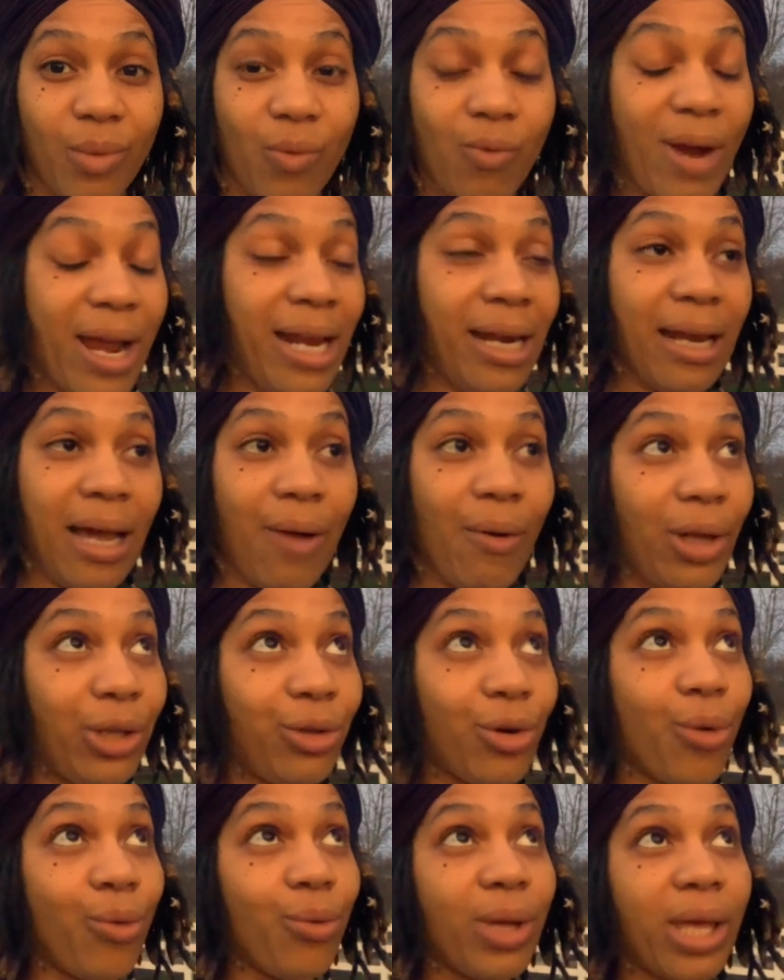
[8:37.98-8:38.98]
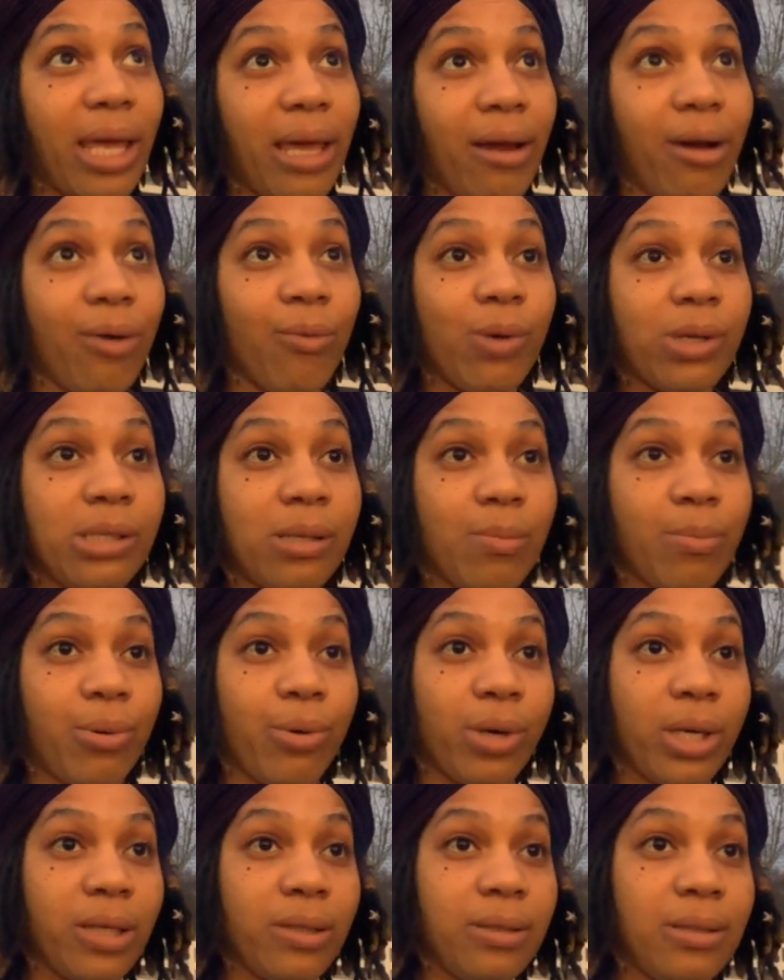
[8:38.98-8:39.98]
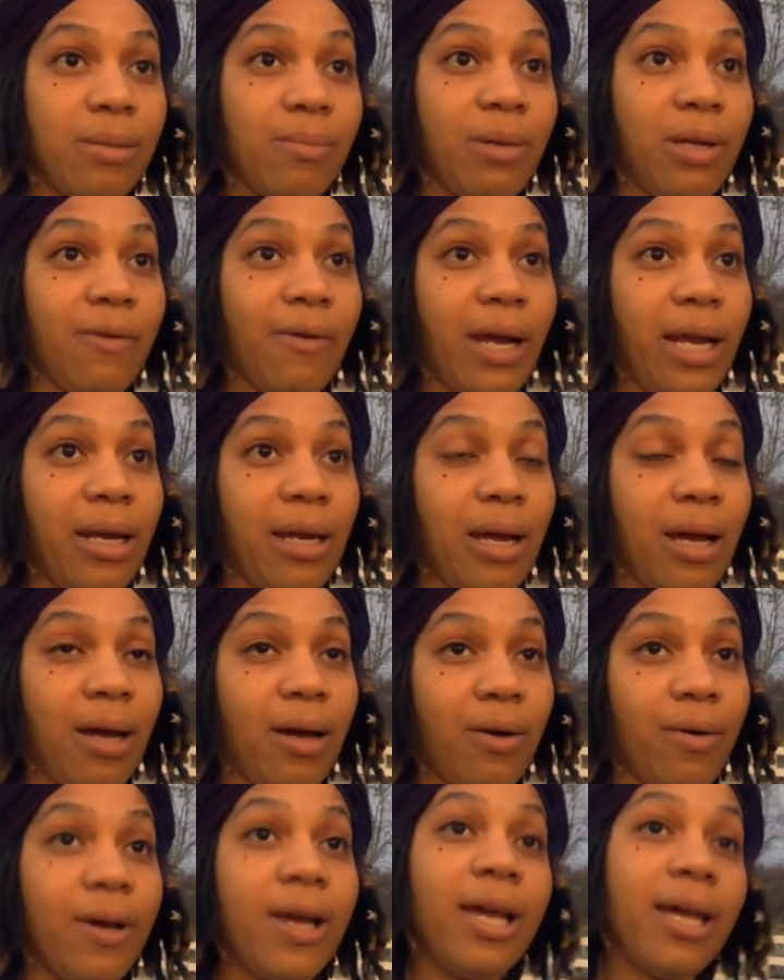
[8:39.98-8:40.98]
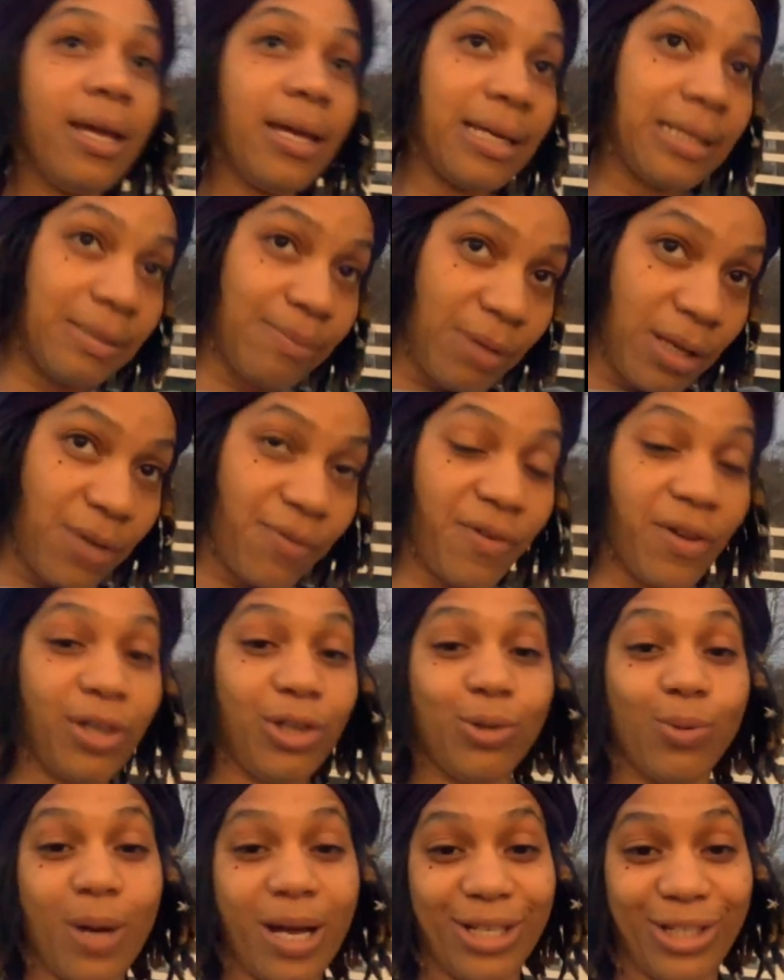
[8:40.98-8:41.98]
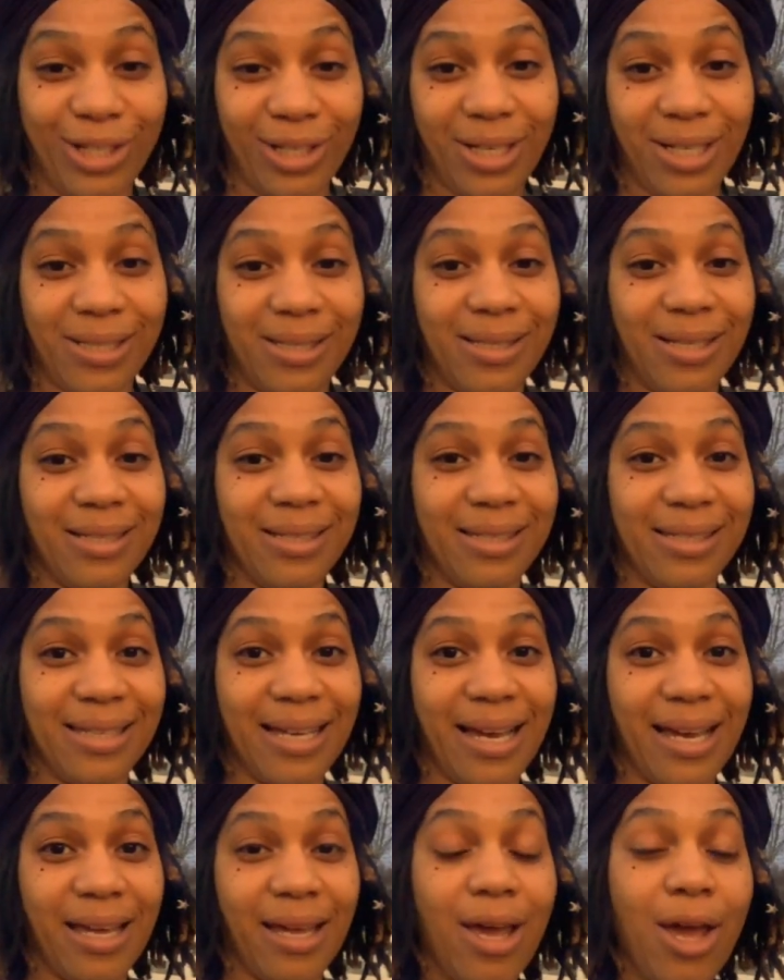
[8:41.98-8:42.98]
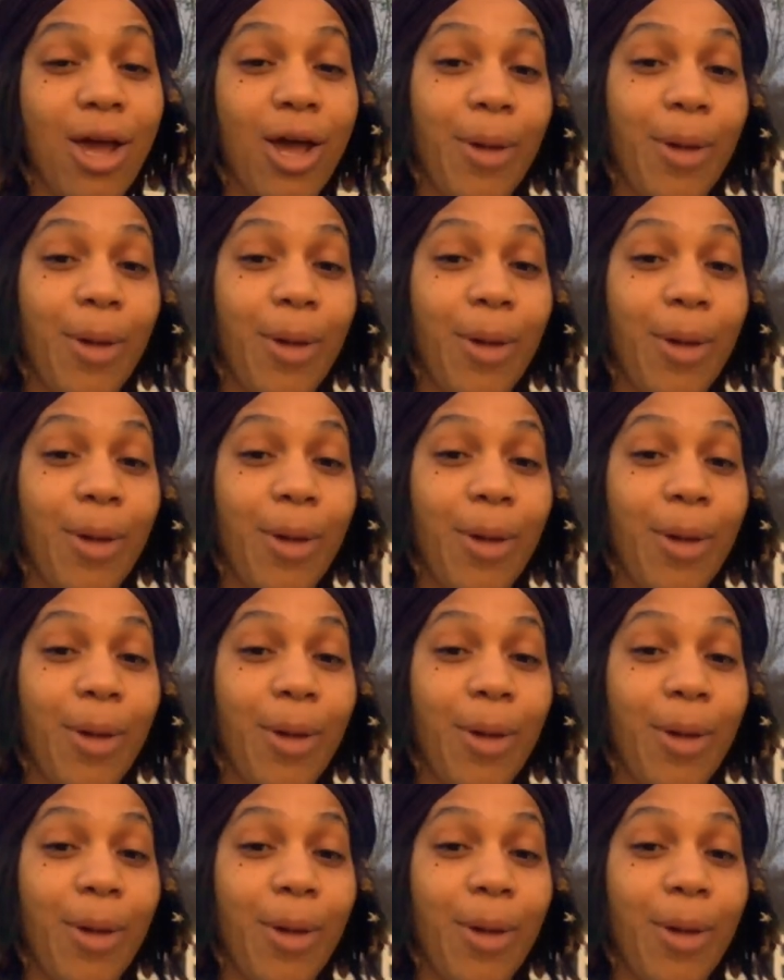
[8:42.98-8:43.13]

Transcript: Right now, I don't care. What's important to me right now is me finish watching this sunset,